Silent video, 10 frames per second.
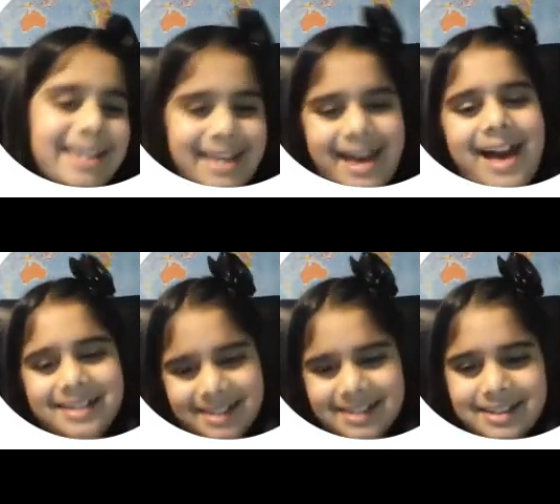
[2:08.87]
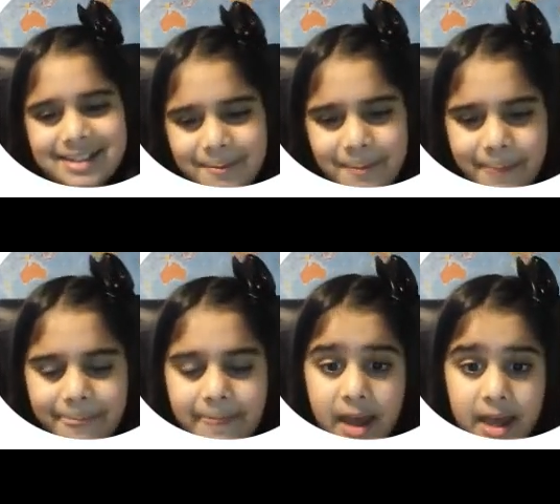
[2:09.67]
Yes.
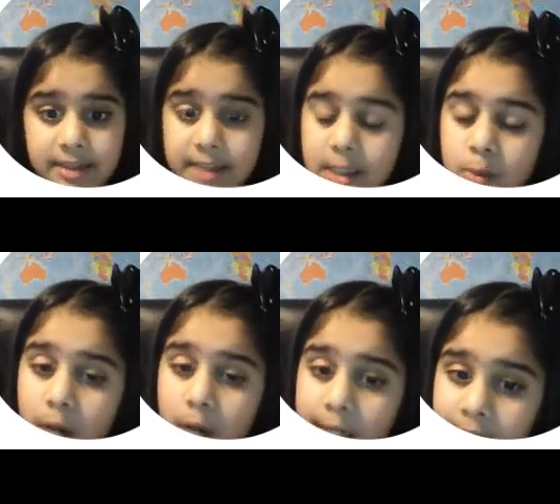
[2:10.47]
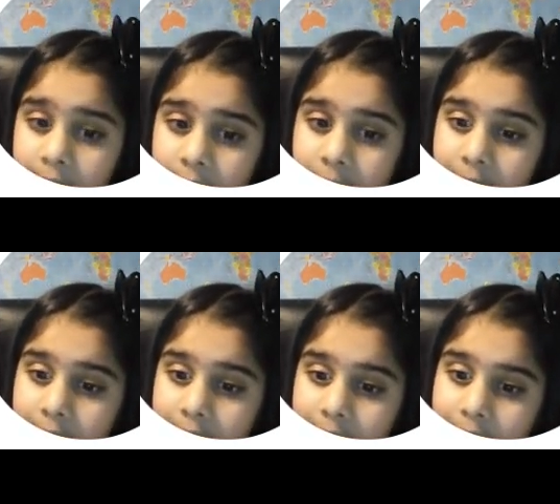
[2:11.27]
Is this one?
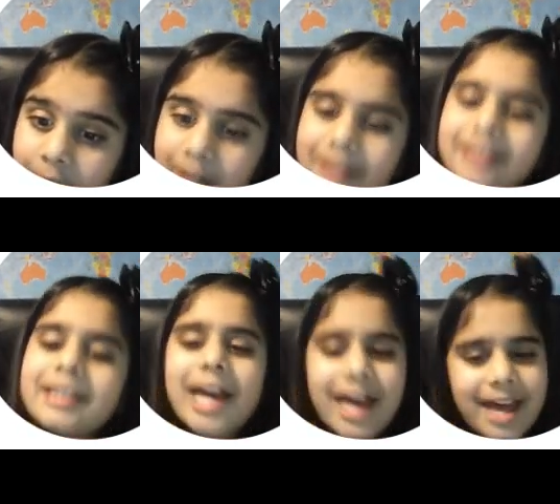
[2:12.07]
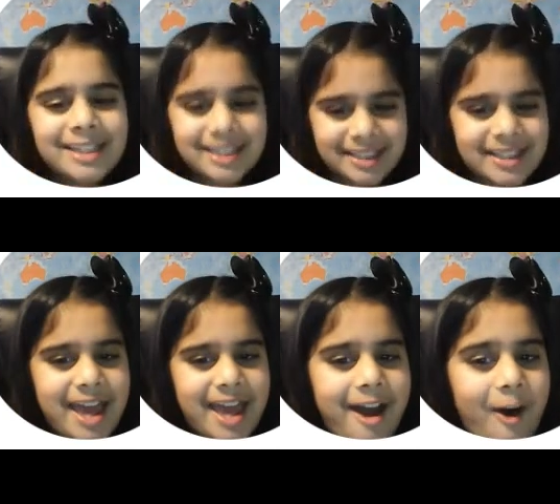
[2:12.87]
Yes.
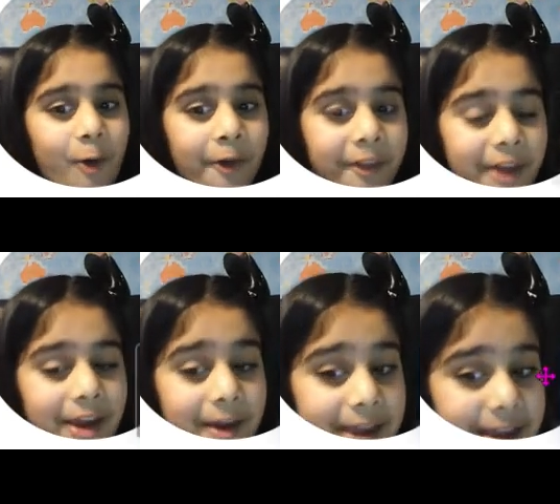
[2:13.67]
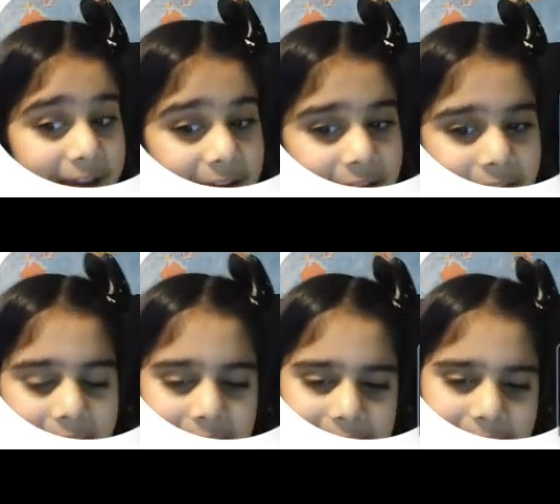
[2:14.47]
Or
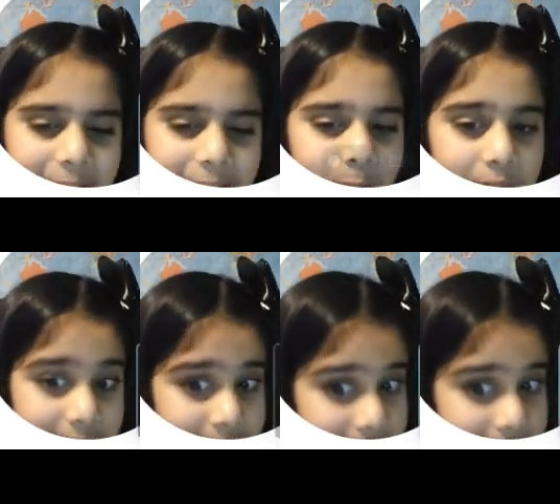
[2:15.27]
and last one, is